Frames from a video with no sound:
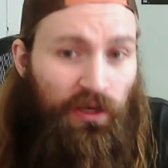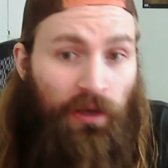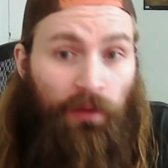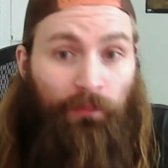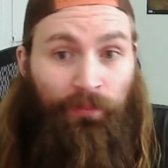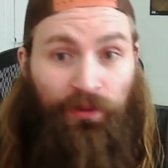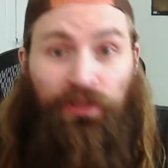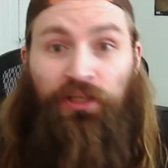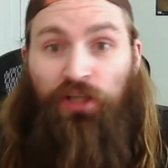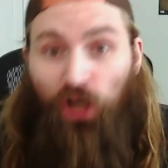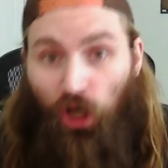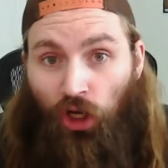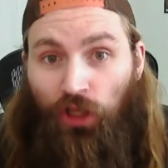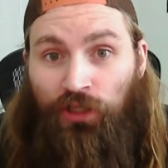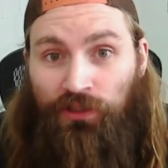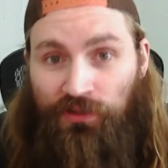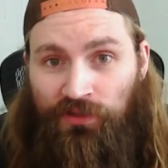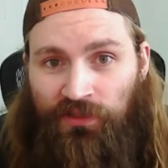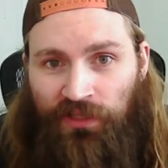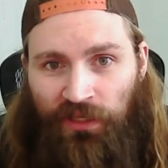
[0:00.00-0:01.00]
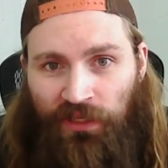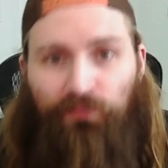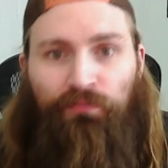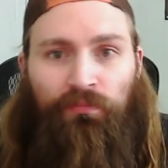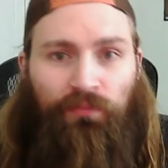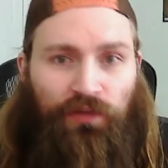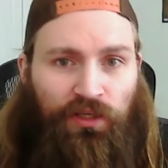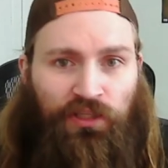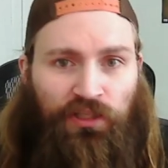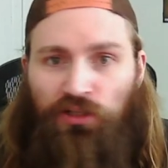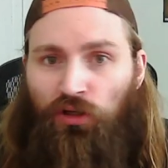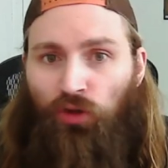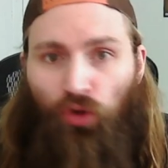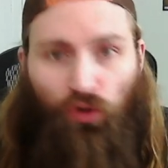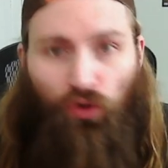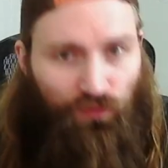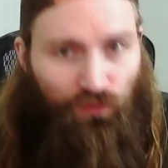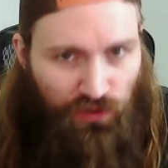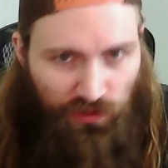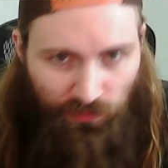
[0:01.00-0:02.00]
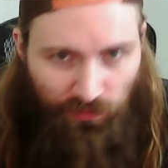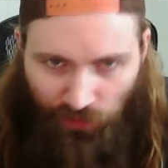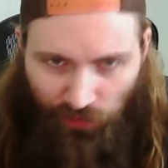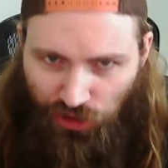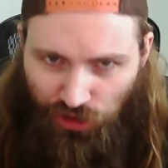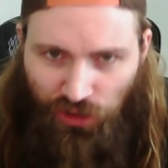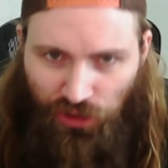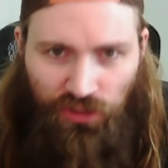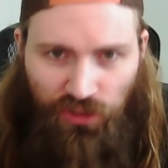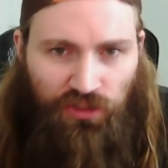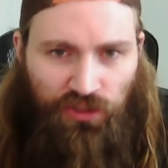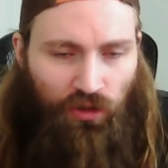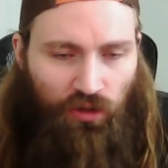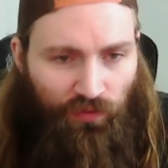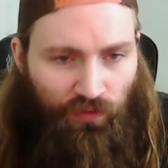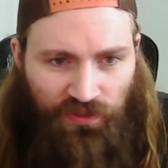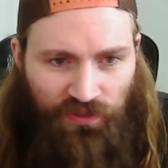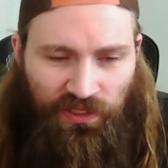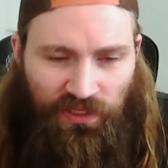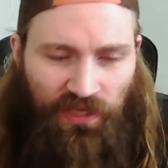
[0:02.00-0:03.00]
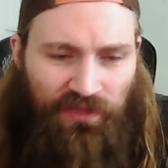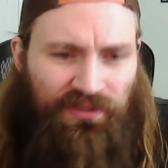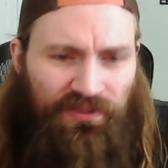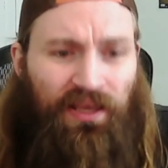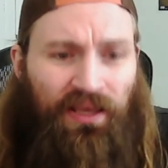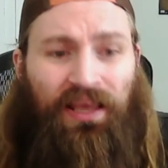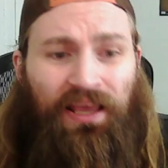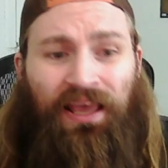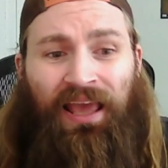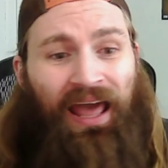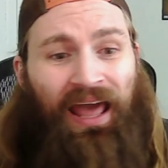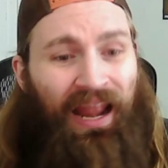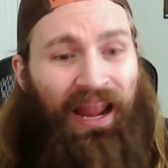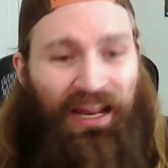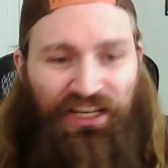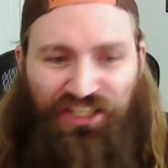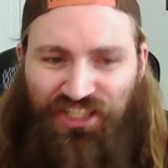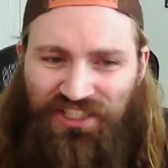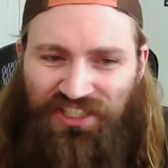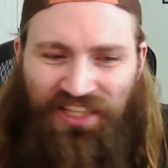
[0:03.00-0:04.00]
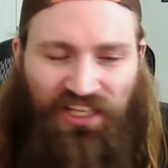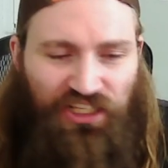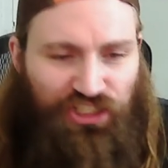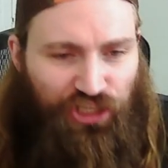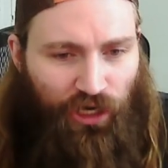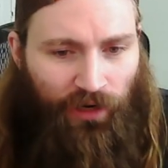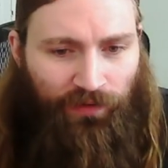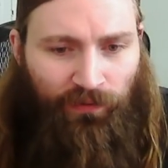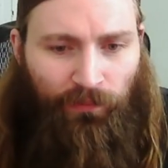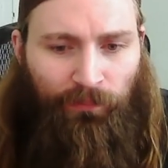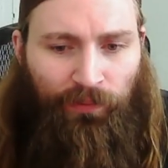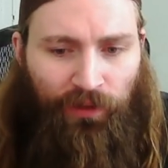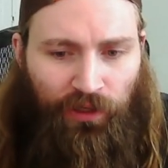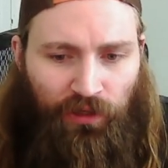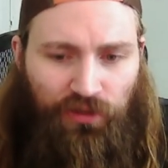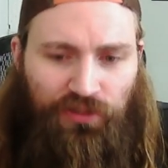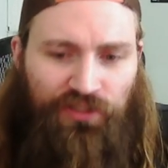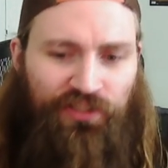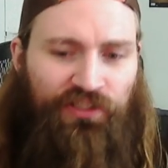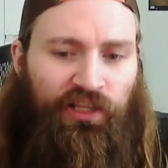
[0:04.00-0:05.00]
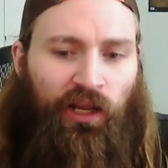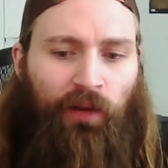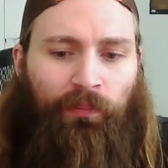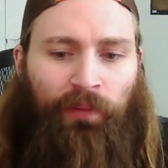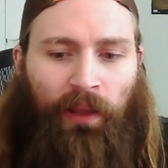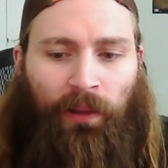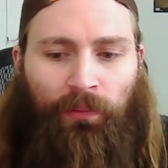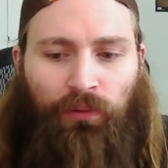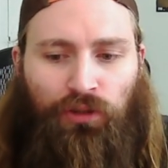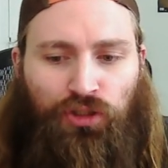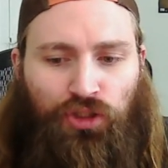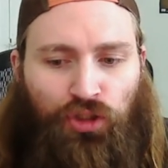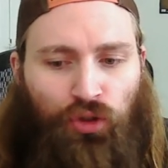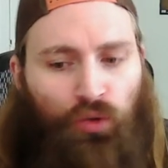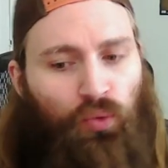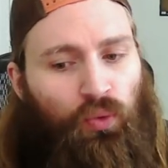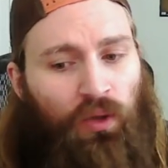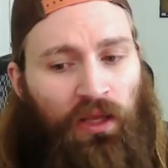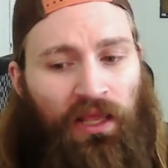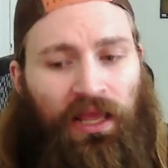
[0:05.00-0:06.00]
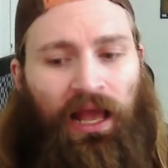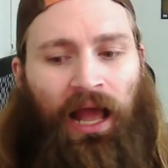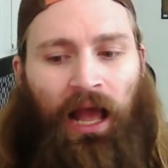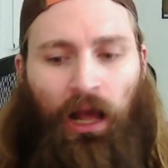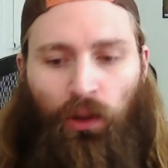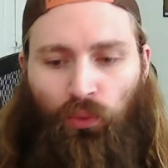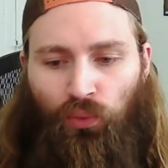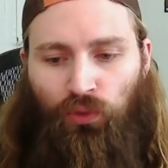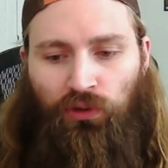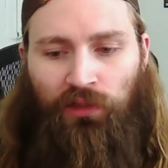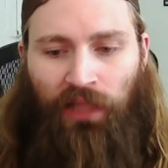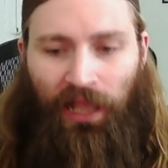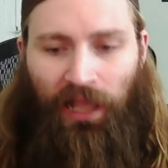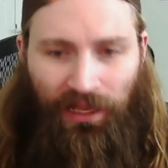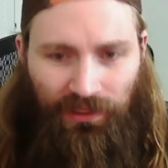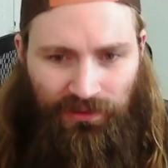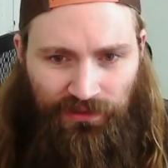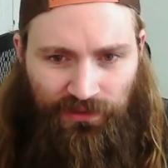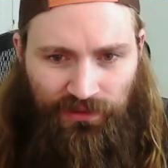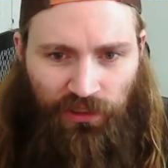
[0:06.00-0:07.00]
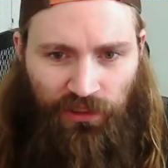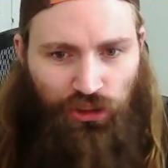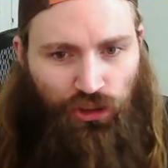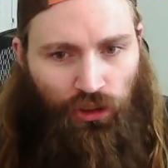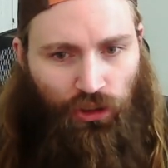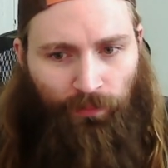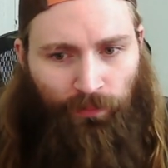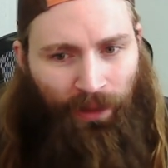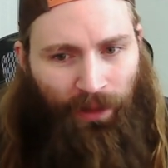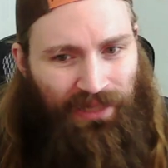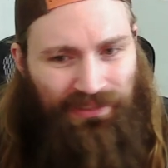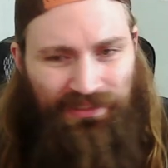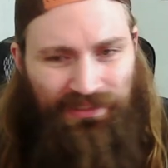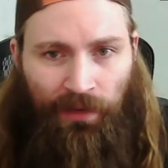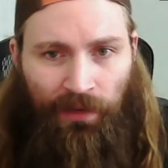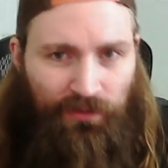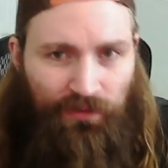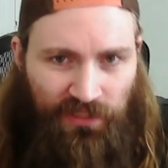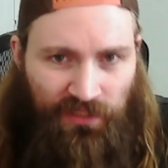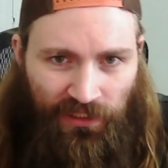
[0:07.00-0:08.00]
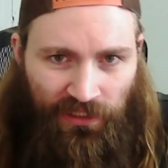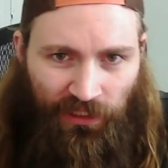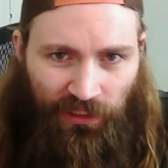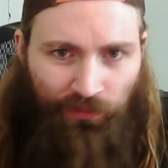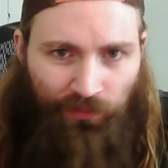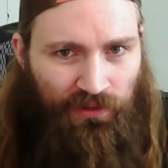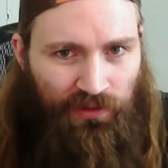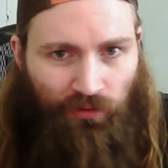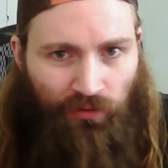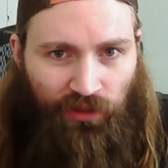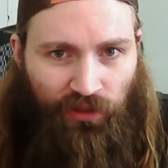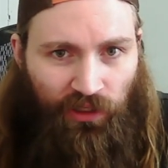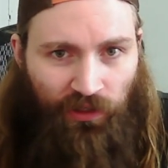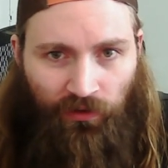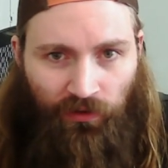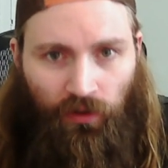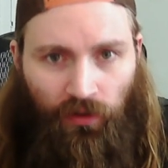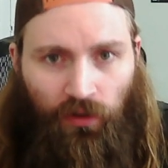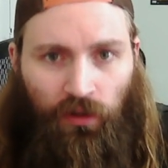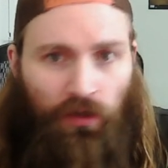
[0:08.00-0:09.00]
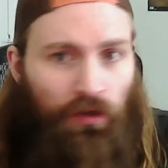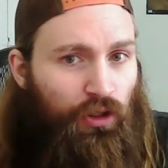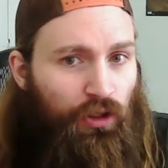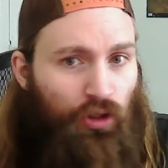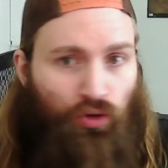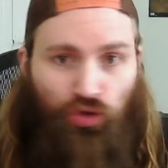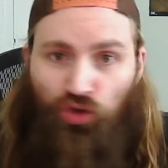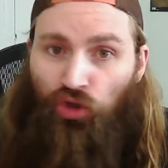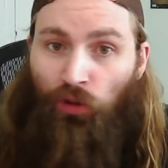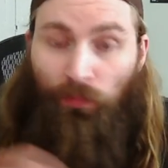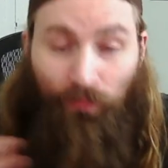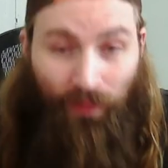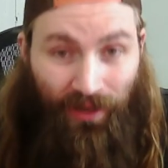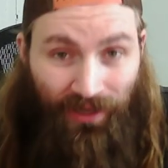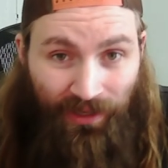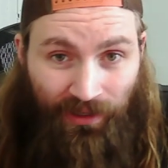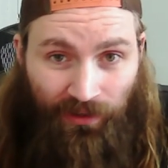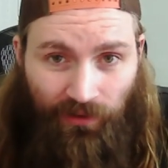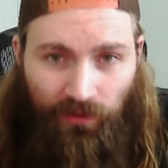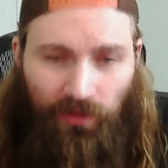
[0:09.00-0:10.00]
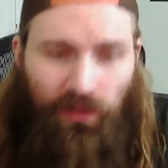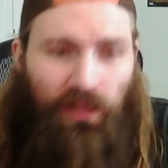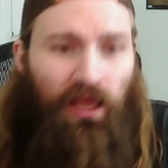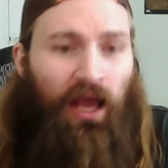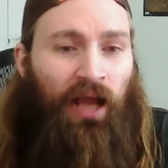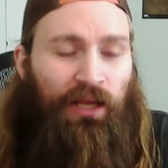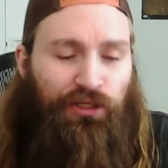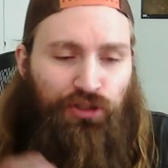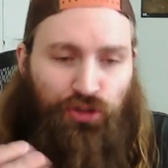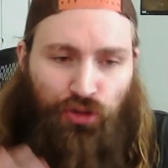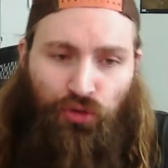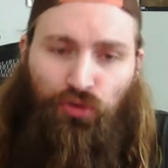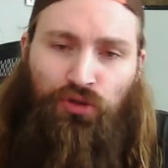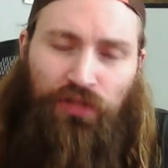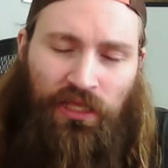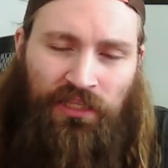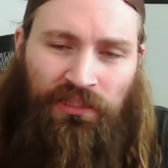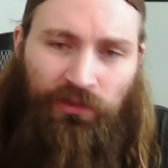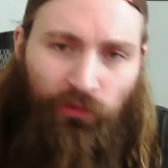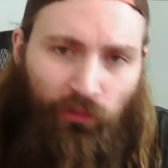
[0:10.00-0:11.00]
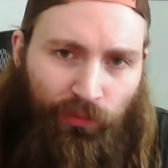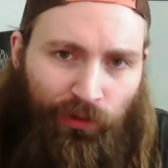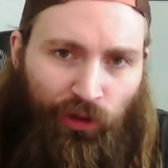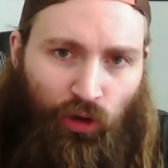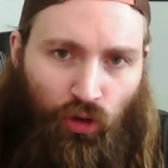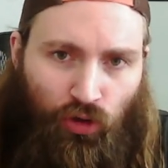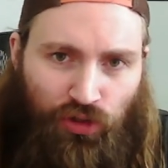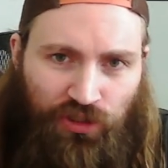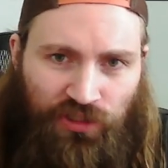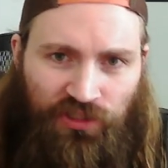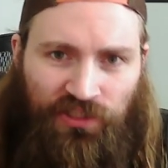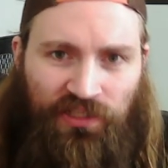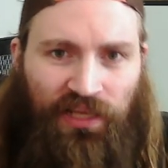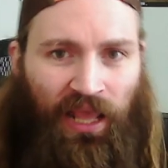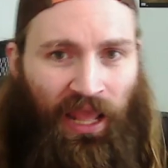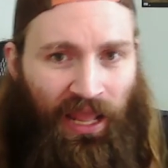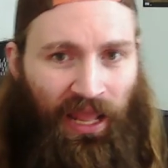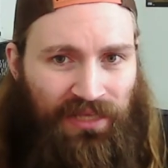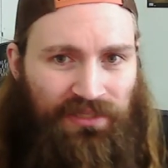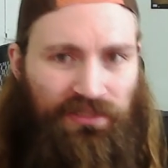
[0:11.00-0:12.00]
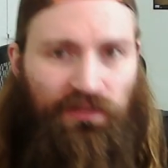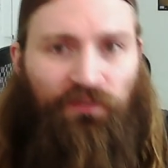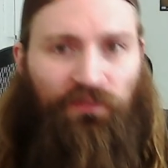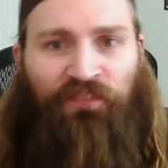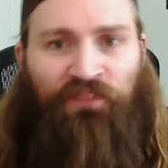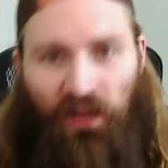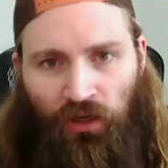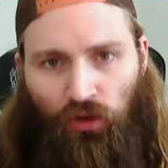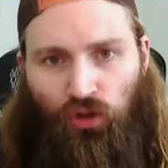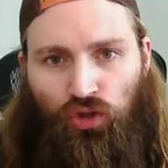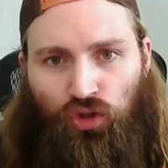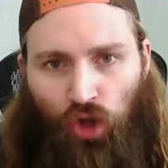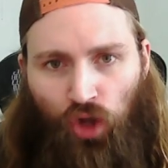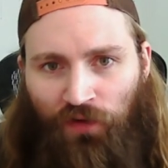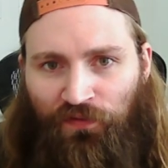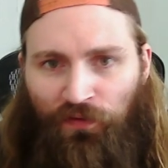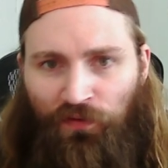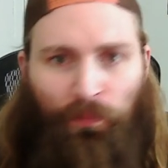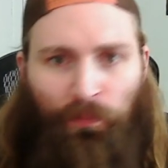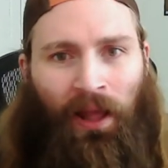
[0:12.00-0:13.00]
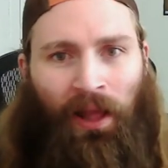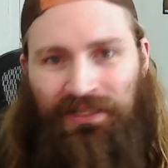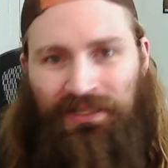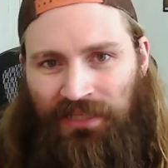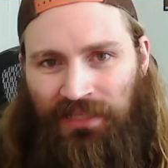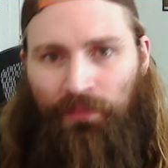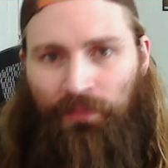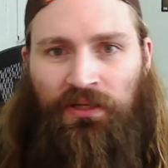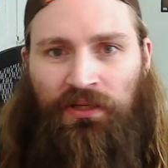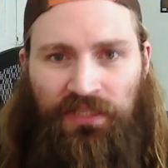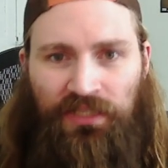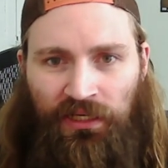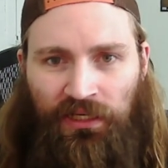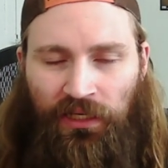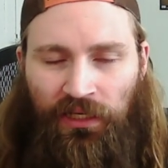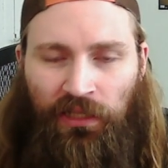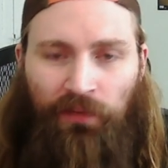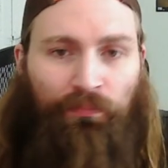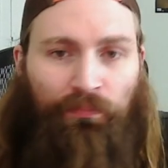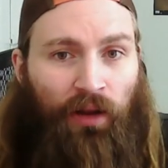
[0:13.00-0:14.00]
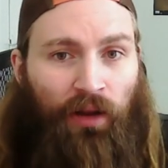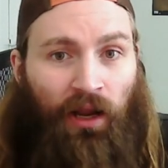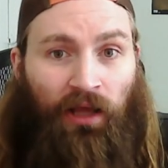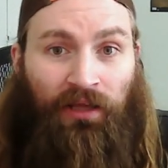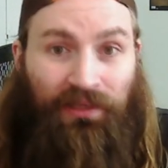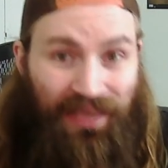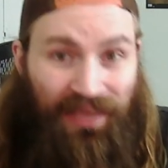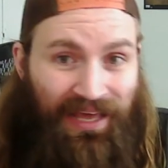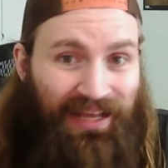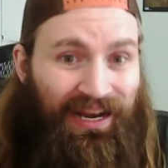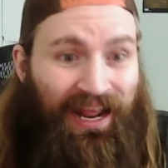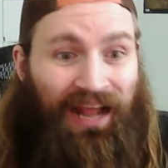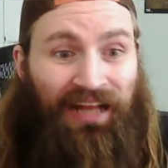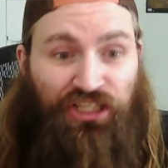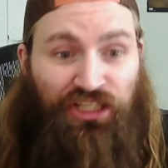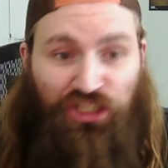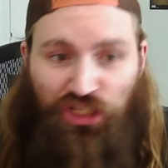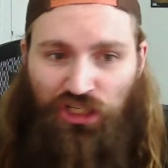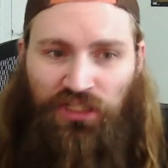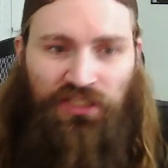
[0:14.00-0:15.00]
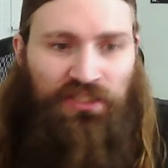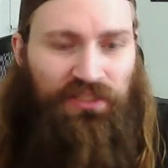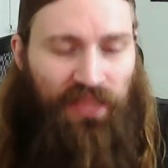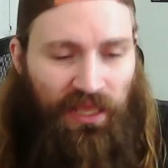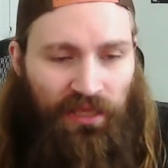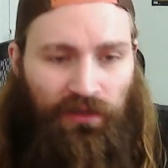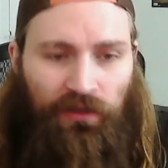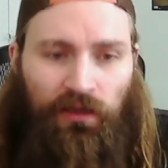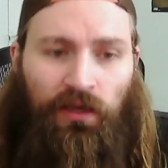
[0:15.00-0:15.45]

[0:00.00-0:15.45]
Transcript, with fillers: because he he's going to look for submissions, all these things. And I just think Jonathan Pearce is going to be able to outlast Pat Sabatini without getting, you know, submitted. I do think there will be urgency as the fight goes on for Pat Sabatini, but again, I just think